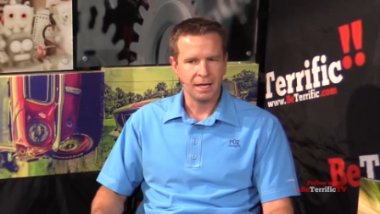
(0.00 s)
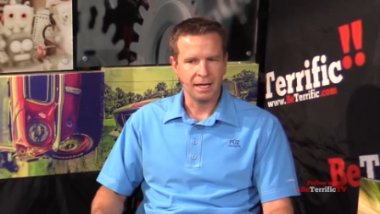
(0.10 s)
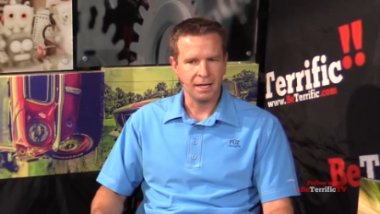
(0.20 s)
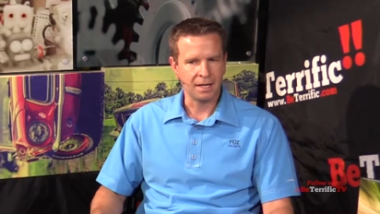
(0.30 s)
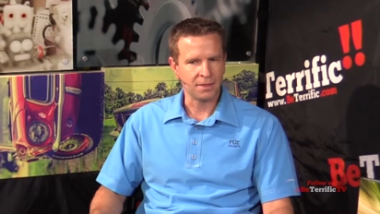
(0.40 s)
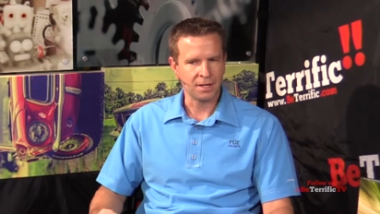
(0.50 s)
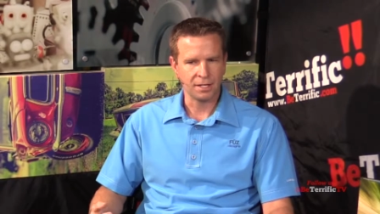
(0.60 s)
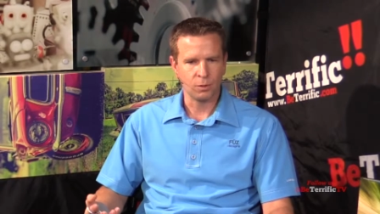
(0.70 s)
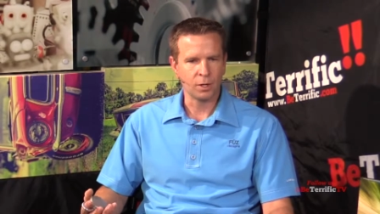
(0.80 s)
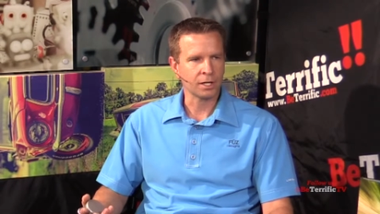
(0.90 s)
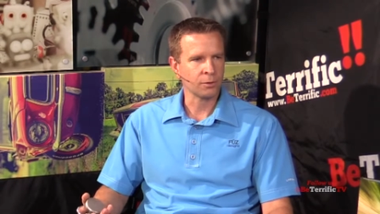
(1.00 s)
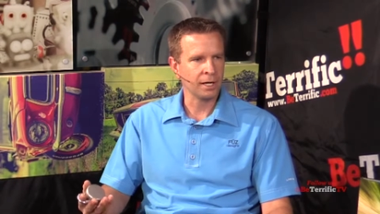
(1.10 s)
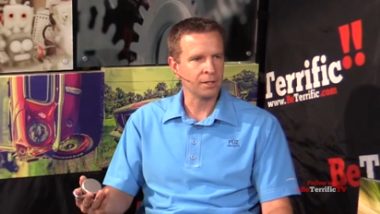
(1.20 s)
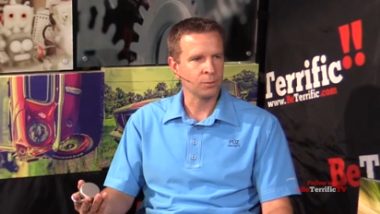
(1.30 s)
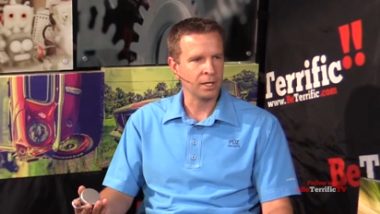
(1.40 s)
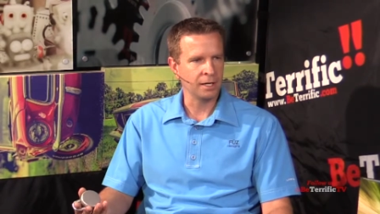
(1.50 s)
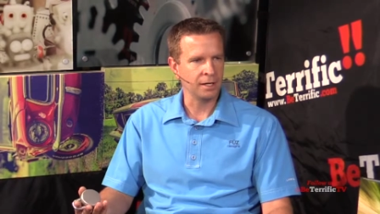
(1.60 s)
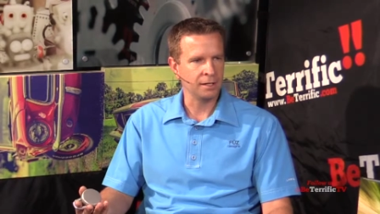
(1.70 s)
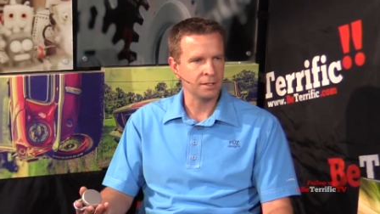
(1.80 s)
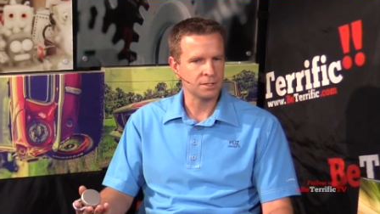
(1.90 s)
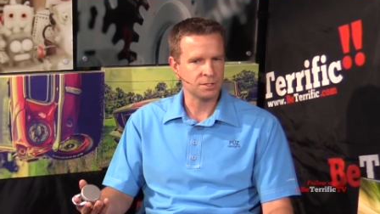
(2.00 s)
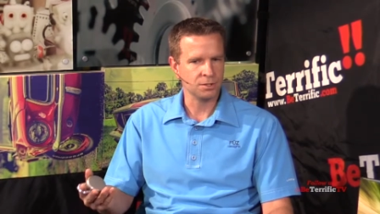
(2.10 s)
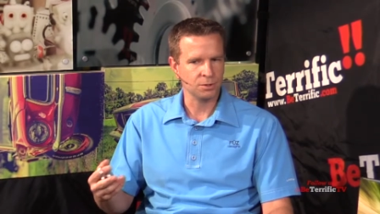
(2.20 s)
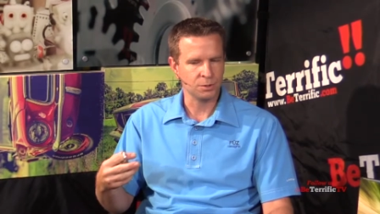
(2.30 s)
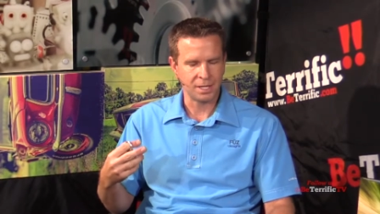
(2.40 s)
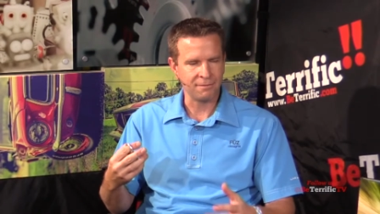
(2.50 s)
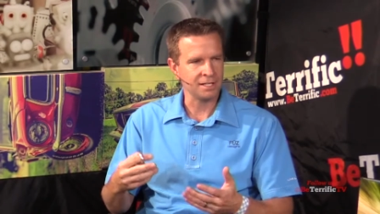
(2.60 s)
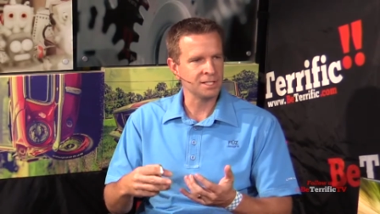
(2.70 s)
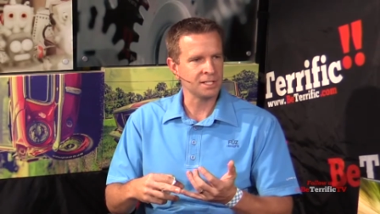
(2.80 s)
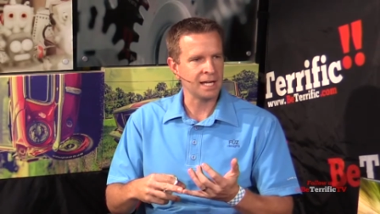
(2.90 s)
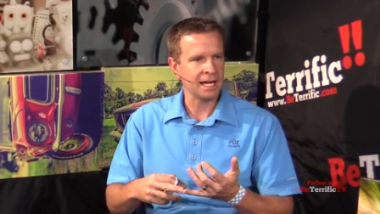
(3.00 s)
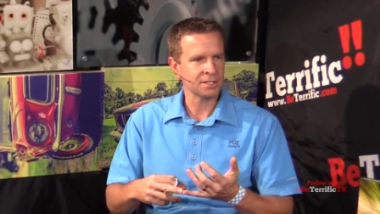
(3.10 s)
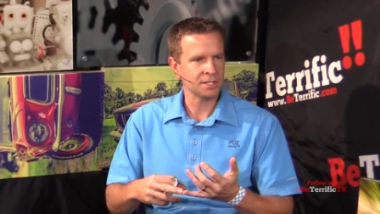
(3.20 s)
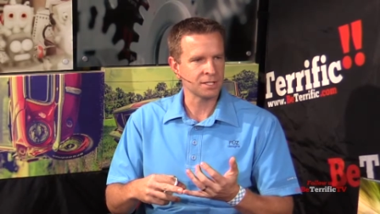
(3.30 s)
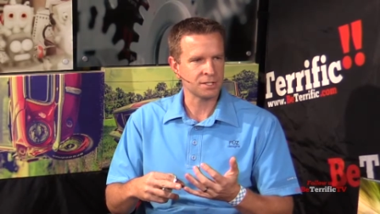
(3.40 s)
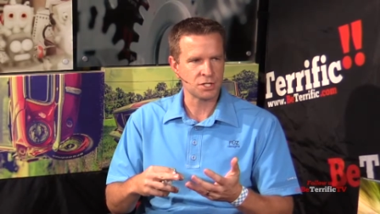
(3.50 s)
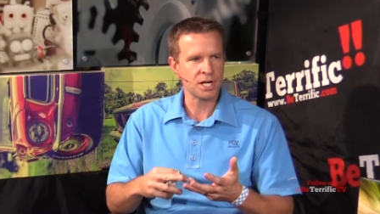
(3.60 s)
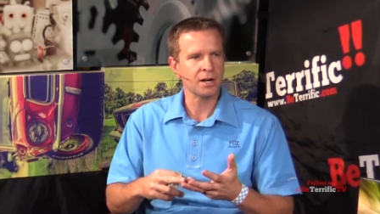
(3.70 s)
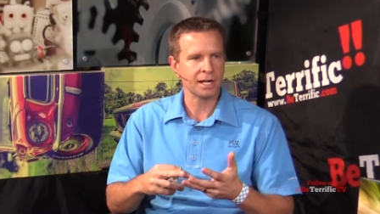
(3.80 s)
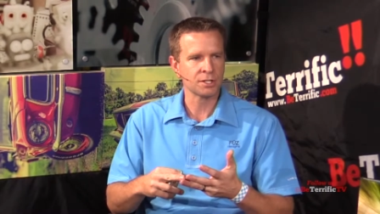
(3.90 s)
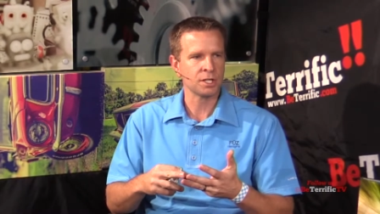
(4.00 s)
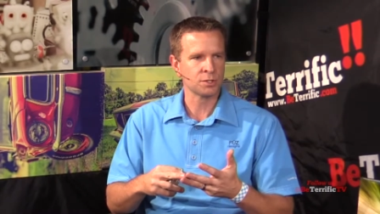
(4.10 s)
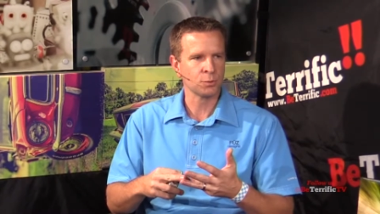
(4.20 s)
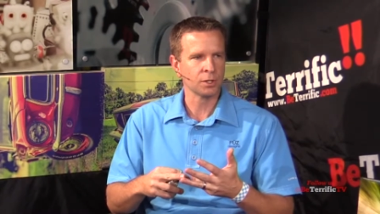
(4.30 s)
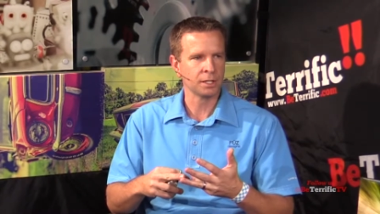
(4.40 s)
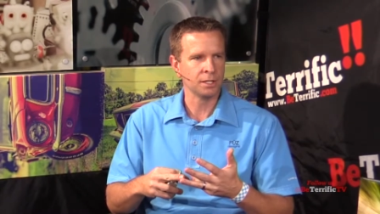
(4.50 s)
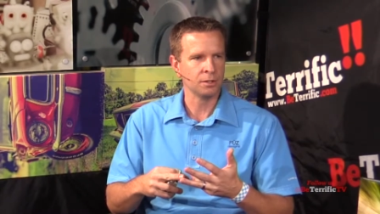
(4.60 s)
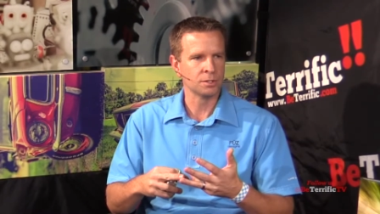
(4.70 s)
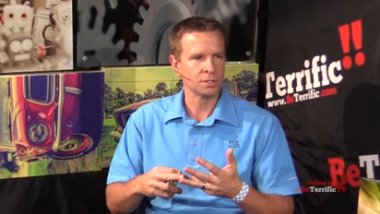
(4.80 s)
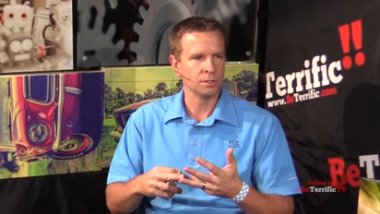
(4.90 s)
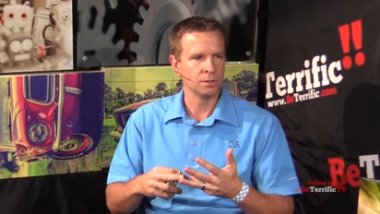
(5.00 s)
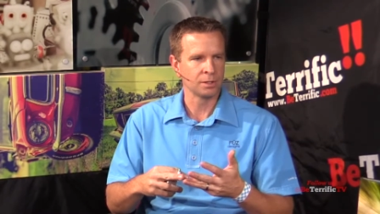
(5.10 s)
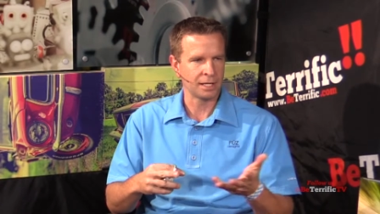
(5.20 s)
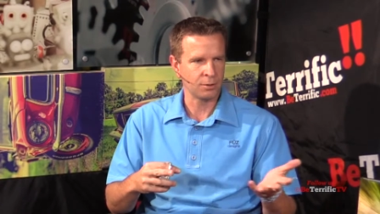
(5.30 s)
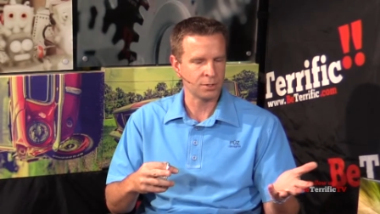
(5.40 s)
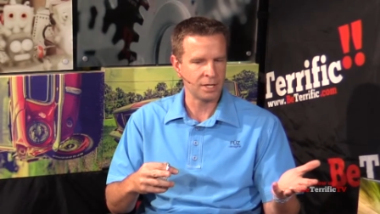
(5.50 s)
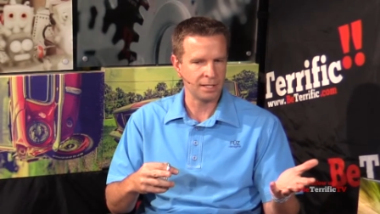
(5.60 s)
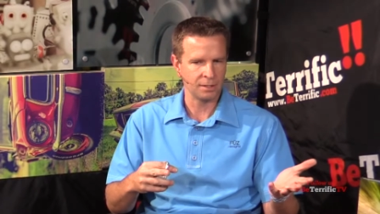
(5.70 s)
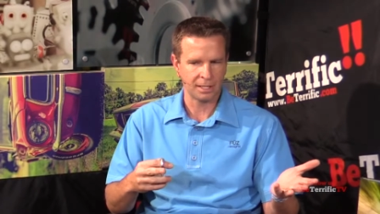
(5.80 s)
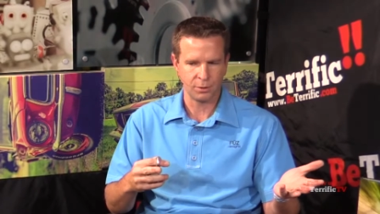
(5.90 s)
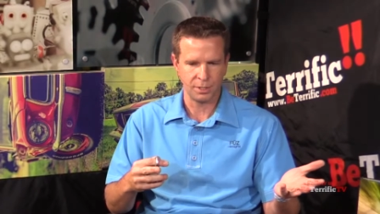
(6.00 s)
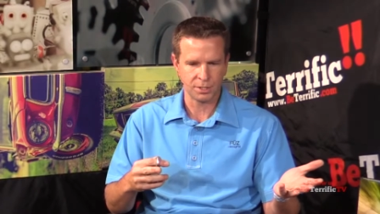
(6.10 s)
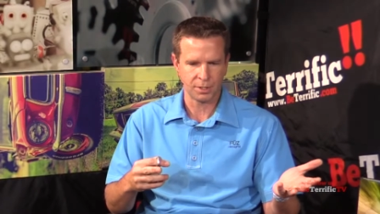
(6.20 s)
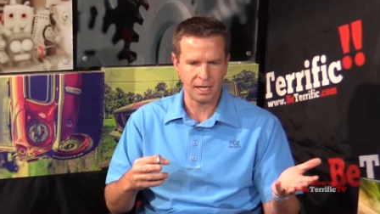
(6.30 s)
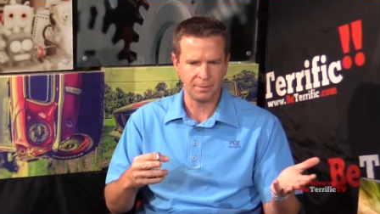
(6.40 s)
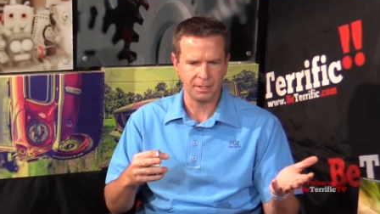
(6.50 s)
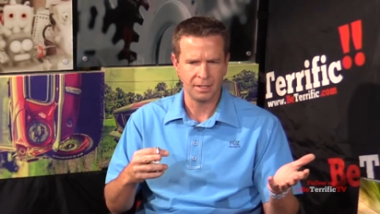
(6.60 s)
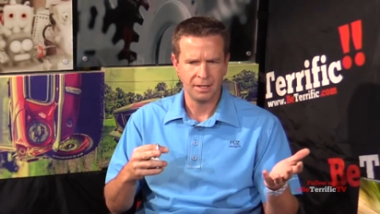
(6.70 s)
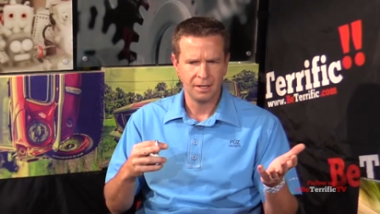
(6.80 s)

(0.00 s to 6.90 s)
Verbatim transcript: And I thought, you know, what a great way to, to have easy access. The sharing is, is really huge too, yeah. like you were trying, like you were describing.